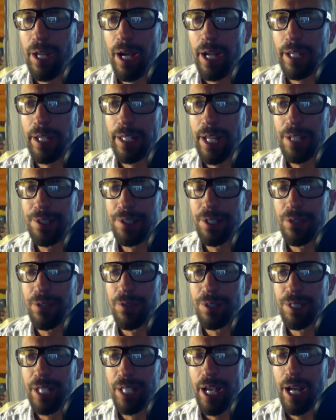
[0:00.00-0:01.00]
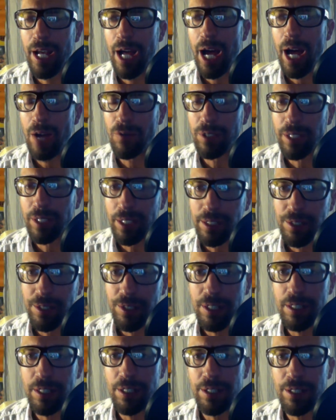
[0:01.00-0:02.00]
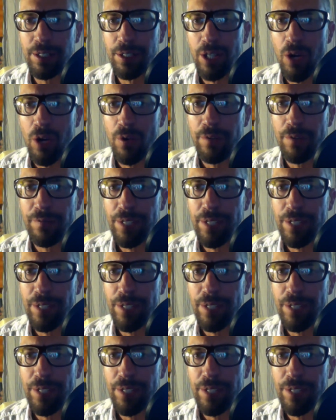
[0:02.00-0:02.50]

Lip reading: guess it was, I would consider going